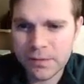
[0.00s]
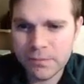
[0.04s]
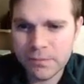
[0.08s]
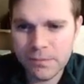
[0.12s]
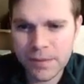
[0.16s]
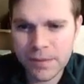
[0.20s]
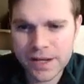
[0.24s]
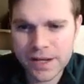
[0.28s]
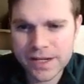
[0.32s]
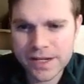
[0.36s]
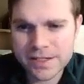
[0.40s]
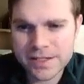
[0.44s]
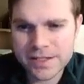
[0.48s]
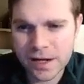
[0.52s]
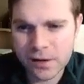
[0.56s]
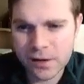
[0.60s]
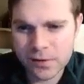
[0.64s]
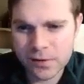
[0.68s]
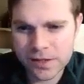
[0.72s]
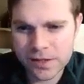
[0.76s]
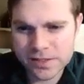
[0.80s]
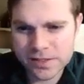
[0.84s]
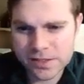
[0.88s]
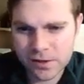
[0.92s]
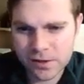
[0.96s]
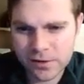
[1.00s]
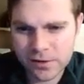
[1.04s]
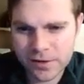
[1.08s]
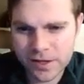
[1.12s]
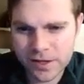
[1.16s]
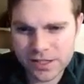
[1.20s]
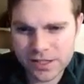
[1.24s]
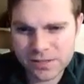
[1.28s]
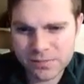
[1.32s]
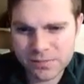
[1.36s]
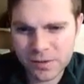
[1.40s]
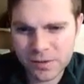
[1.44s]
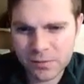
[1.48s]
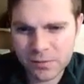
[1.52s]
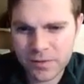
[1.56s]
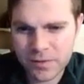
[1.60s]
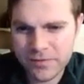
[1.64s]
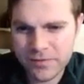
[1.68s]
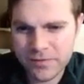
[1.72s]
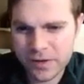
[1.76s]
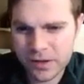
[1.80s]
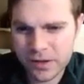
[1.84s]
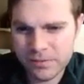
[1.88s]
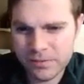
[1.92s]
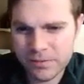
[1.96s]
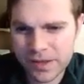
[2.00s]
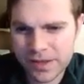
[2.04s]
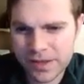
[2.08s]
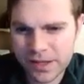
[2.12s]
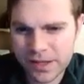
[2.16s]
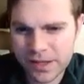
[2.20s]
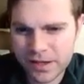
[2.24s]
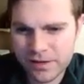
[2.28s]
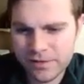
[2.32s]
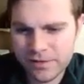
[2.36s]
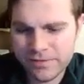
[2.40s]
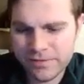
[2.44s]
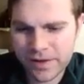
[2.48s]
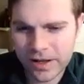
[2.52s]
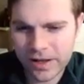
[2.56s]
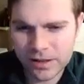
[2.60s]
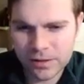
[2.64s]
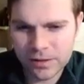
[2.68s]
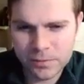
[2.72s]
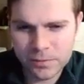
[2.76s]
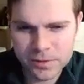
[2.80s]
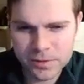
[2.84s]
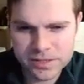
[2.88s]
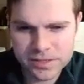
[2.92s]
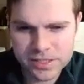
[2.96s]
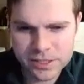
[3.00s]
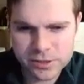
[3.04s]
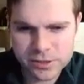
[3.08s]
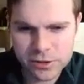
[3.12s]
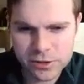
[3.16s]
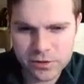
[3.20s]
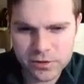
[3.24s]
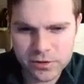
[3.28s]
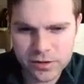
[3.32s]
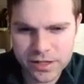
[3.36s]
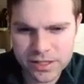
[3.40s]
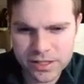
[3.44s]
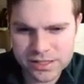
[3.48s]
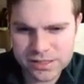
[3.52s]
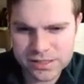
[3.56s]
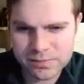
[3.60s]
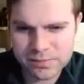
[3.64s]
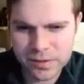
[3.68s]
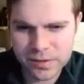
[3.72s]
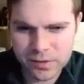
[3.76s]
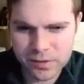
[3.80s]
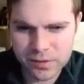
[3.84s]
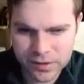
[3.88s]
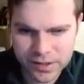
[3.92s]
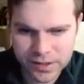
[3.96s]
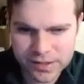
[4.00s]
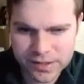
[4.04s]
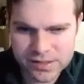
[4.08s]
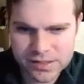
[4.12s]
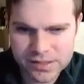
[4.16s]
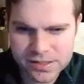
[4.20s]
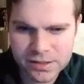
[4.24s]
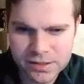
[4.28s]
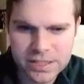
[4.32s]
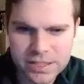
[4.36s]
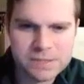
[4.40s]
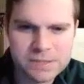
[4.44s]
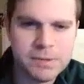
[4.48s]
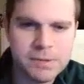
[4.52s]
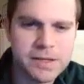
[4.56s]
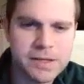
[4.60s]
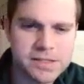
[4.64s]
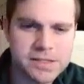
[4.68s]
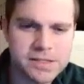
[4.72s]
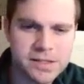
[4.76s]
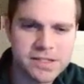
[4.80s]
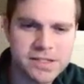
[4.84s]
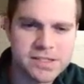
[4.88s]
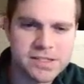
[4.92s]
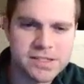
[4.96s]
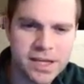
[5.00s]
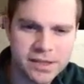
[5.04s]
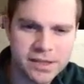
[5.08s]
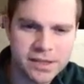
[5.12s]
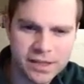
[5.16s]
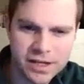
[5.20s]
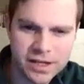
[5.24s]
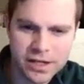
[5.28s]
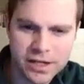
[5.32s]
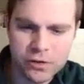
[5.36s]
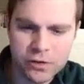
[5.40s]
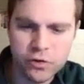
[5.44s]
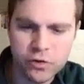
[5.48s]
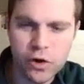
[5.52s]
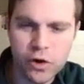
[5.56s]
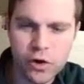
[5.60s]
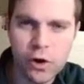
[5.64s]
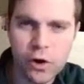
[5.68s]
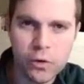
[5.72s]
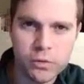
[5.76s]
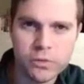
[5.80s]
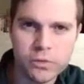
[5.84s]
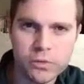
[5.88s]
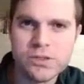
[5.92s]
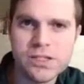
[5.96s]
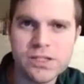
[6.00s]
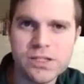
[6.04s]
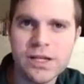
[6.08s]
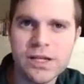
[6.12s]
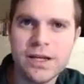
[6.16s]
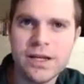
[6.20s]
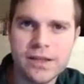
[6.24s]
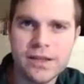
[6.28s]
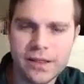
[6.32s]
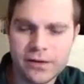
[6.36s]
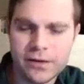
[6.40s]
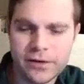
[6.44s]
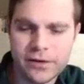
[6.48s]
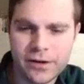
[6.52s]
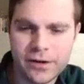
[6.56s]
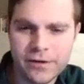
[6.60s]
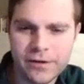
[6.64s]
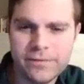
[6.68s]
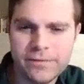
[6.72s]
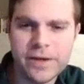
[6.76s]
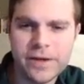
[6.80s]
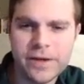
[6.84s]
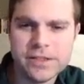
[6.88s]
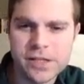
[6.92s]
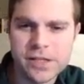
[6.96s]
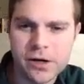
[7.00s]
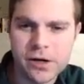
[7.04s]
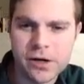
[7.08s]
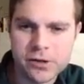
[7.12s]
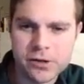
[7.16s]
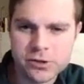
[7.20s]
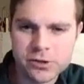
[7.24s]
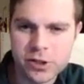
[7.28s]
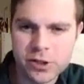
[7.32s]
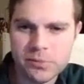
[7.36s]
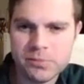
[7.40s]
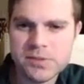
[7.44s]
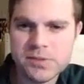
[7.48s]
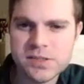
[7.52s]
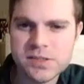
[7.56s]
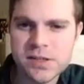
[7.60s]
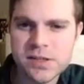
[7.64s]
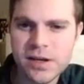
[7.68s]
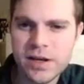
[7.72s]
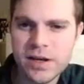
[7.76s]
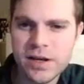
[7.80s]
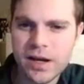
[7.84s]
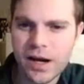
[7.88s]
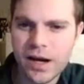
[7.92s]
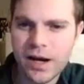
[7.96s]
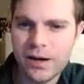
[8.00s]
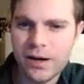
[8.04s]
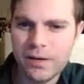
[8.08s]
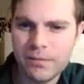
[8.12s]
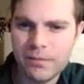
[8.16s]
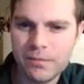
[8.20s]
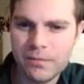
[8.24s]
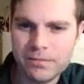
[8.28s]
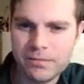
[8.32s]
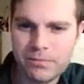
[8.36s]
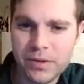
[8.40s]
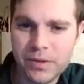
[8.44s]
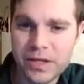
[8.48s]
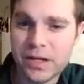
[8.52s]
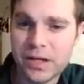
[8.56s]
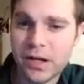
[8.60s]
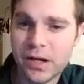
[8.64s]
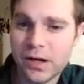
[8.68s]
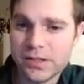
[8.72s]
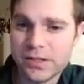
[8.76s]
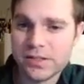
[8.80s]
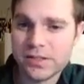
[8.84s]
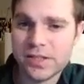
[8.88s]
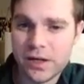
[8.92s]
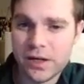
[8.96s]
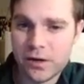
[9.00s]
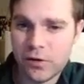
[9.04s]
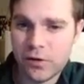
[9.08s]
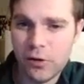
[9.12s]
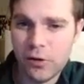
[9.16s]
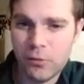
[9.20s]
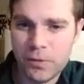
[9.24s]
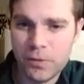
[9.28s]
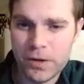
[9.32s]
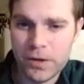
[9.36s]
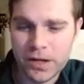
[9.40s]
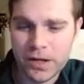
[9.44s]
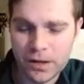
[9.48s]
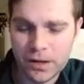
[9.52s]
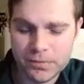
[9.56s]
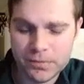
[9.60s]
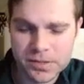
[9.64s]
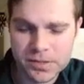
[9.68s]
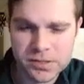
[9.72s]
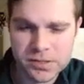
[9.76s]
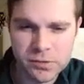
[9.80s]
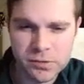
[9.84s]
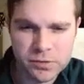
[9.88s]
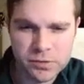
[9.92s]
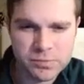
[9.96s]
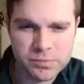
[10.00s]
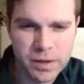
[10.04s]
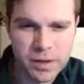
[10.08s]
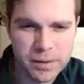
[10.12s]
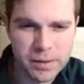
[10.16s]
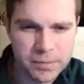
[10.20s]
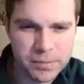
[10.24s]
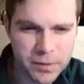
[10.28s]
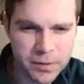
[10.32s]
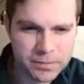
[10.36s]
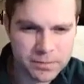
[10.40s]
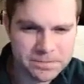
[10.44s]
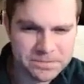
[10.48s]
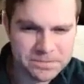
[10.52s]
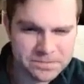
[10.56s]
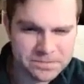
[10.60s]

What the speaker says: Many, doubtless, are yet to be revealed by that infallible teacher, experience. He's basically saying that he knows that they're going to face hardships because they are opening up this newspaper.